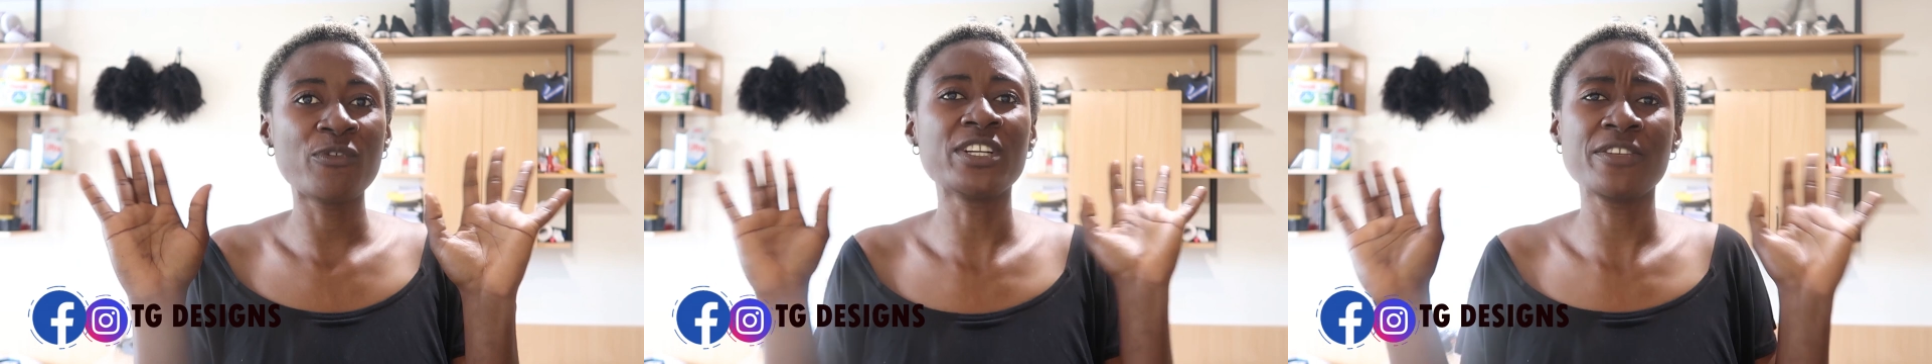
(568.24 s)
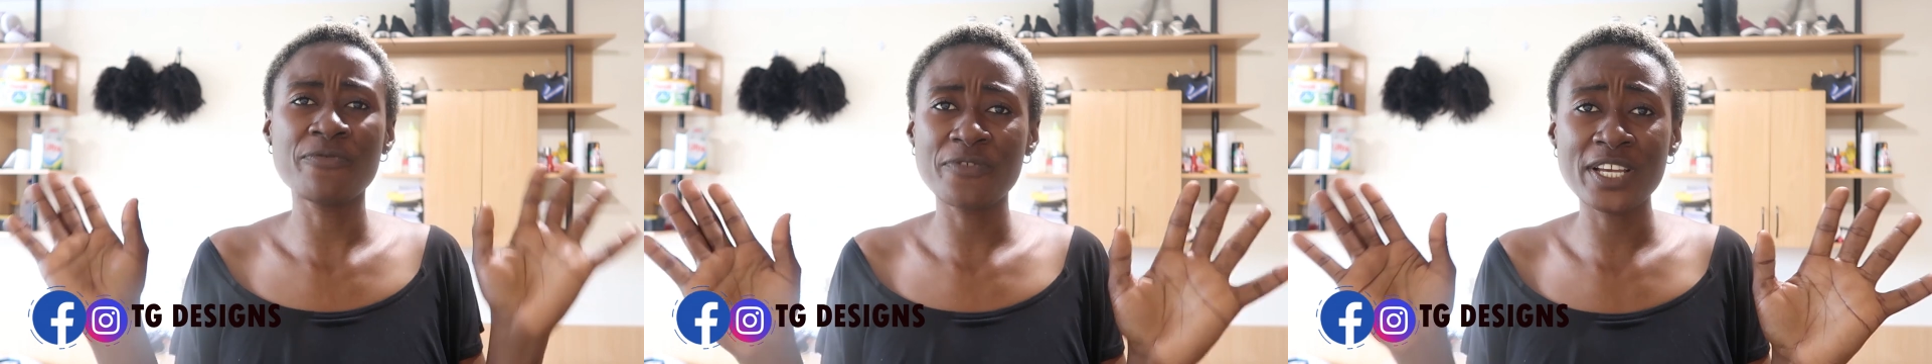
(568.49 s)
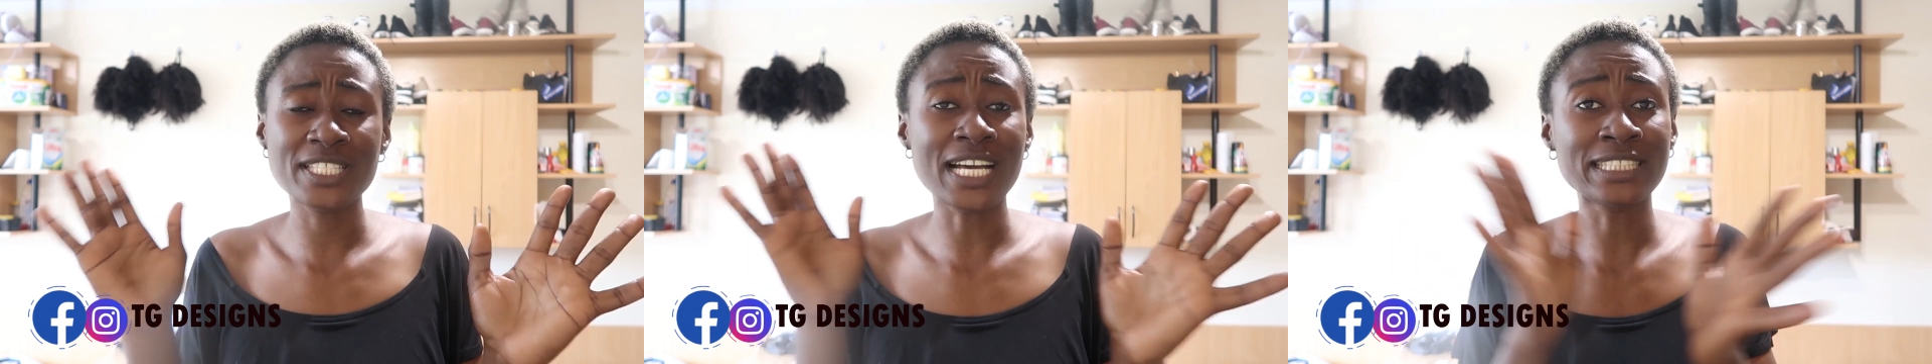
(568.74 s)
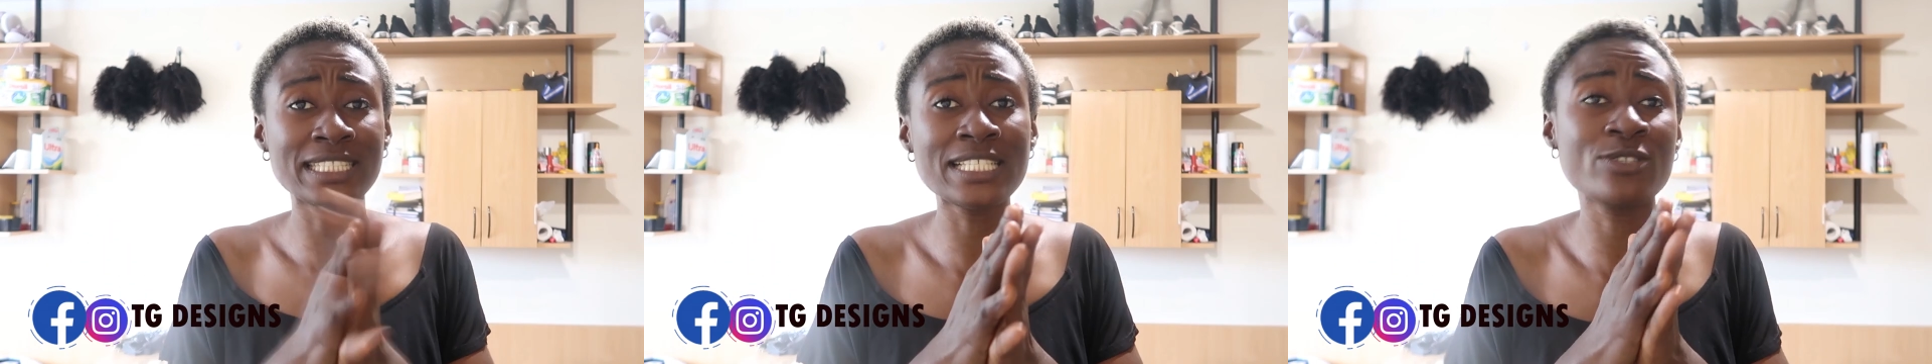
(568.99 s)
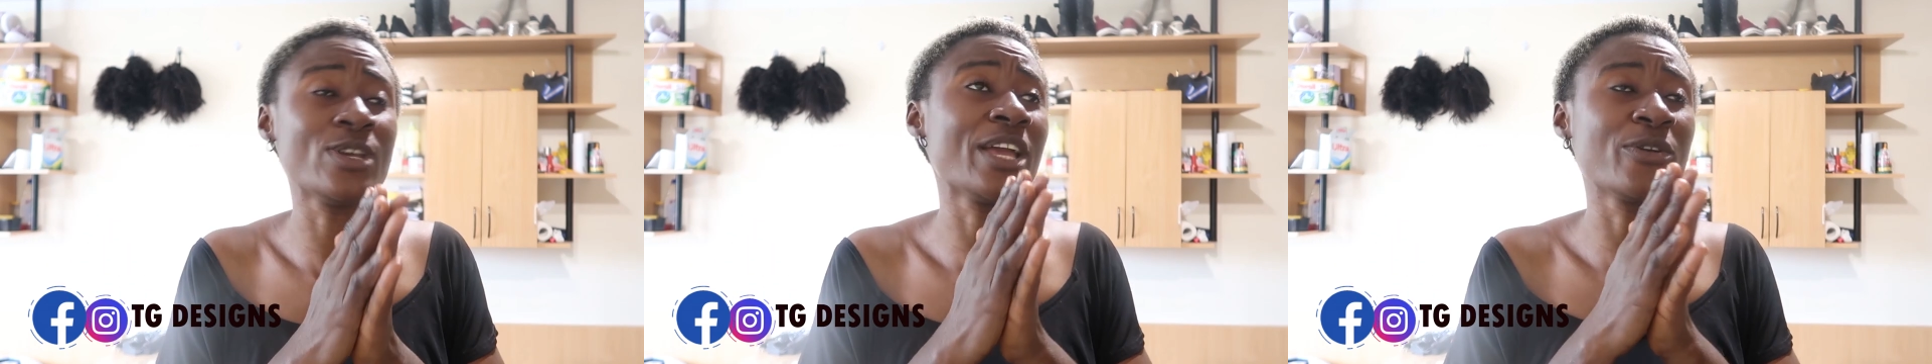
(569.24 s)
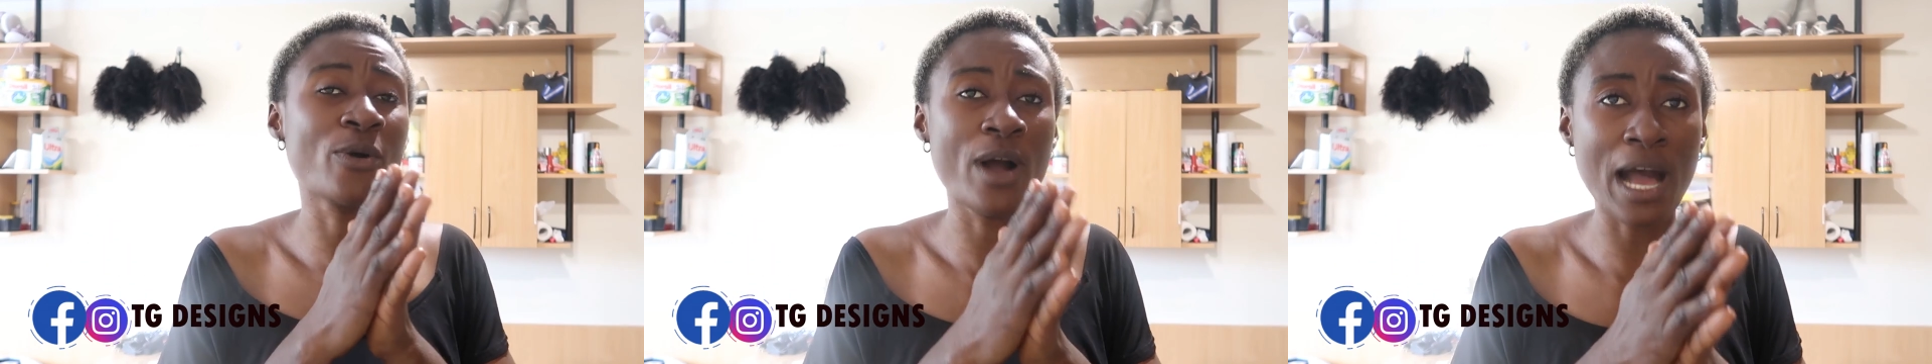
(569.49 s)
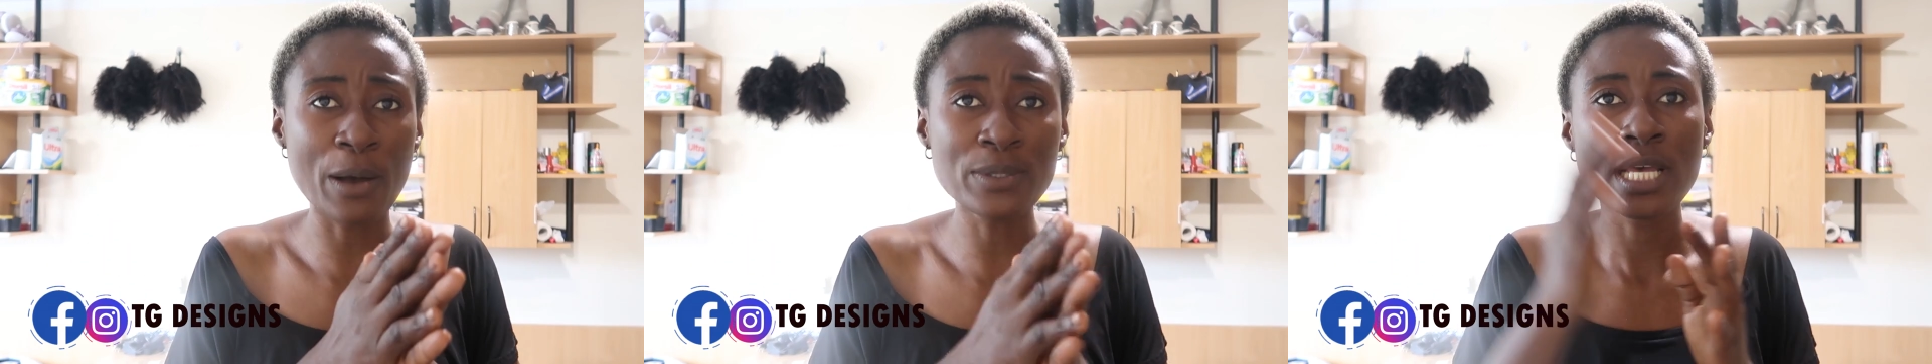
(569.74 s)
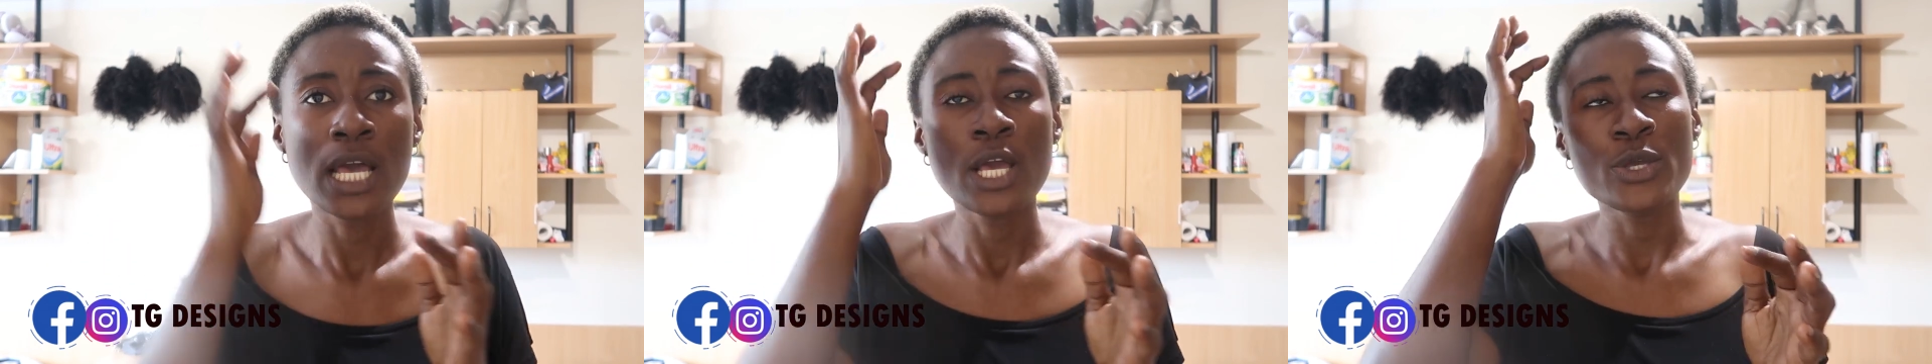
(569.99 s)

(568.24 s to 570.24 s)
for the event. At least you're in your house,